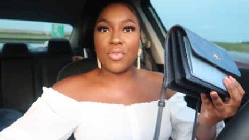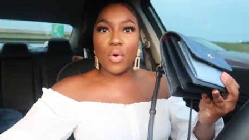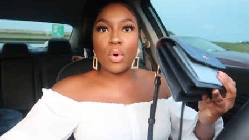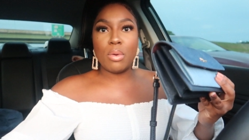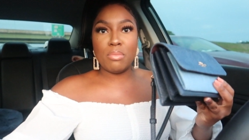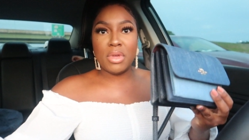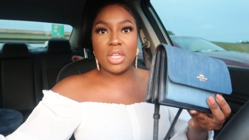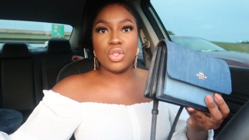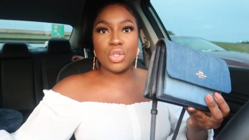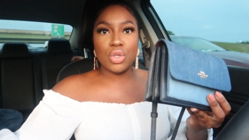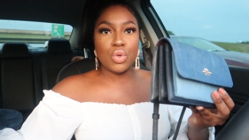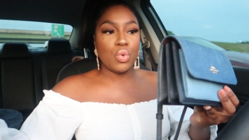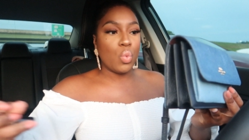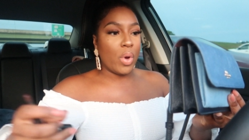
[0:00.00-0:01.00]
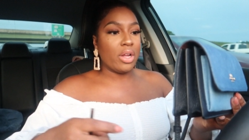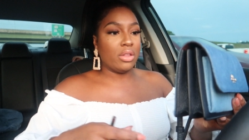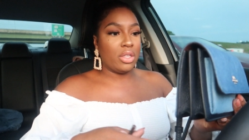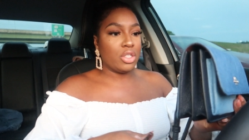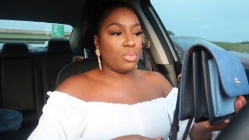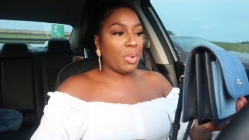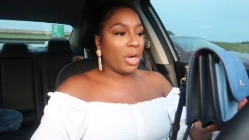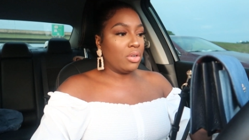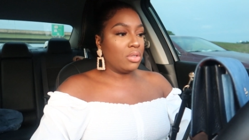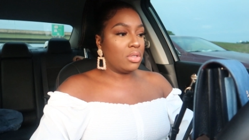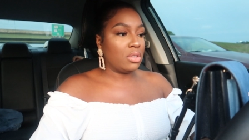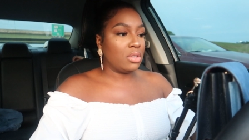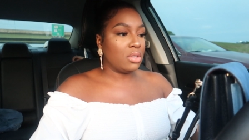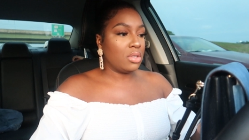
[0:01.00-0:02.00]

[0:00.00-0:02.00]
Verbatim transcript: for me to wear this purse